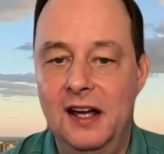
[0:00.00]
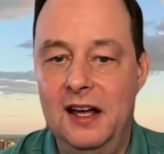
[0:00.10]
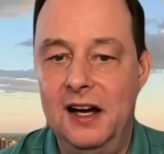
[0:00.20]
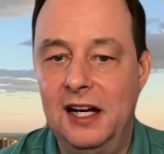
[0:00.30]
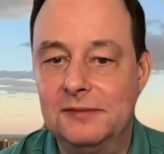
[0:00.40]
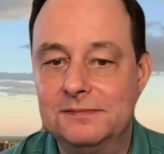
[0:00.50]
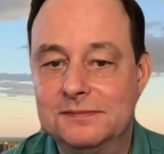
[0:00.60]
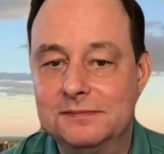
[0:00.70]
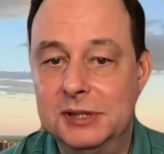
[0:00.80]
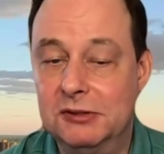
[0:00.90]

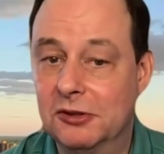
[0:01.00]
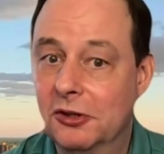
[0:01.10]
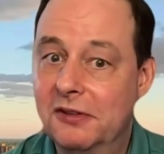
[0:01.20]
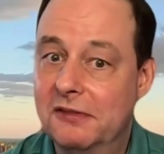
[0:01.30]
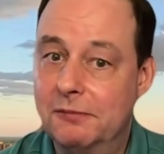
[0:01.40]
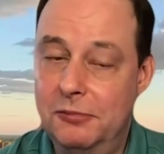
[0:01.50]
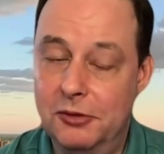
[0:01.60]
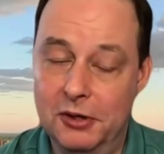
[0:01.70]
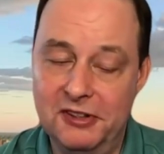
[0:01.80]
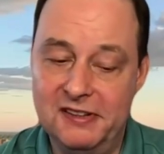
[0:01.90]
Um, but Grover,
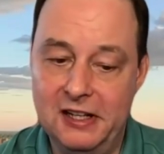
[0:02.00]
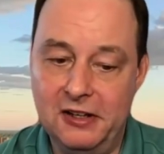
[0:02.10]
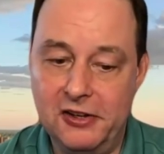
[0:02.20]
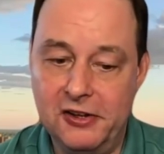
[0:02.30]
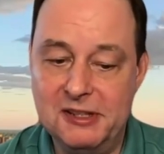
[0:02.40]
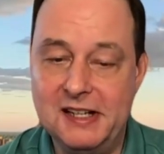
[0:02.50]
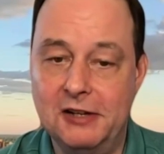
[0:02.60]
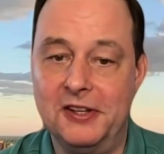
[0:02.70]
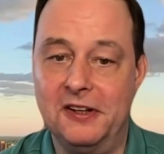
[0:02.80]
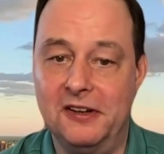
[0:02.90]
Grover's algorithm is
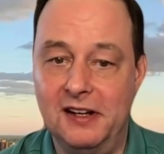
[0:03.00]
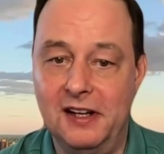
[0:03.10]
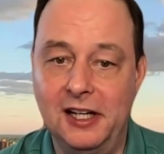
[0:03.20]
out there,